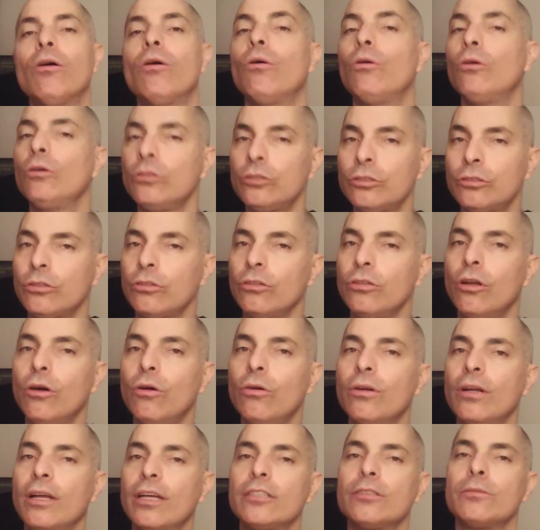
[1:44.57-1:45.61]
also
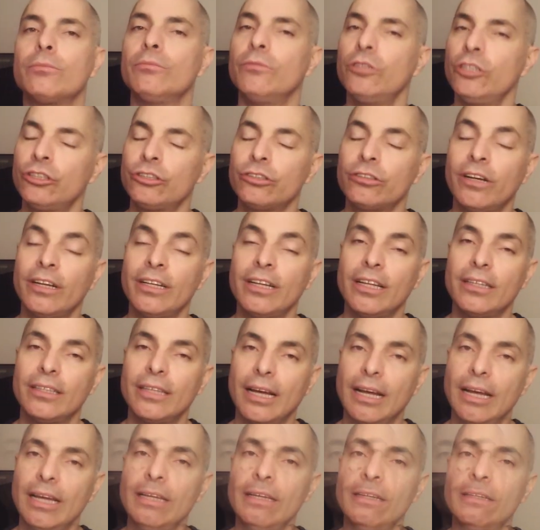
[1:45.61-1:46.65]
known as Mishra
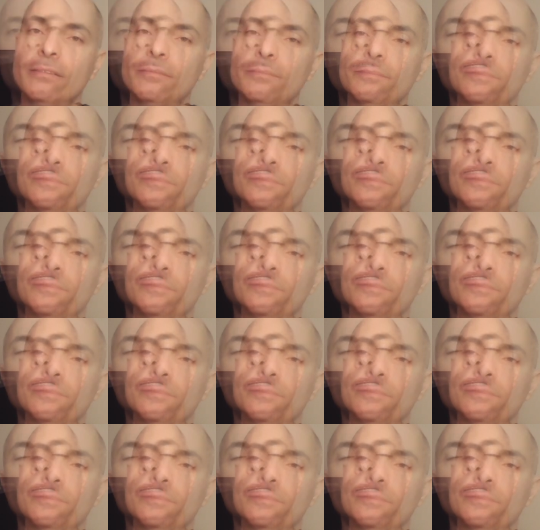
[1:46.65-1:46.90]
Nadai.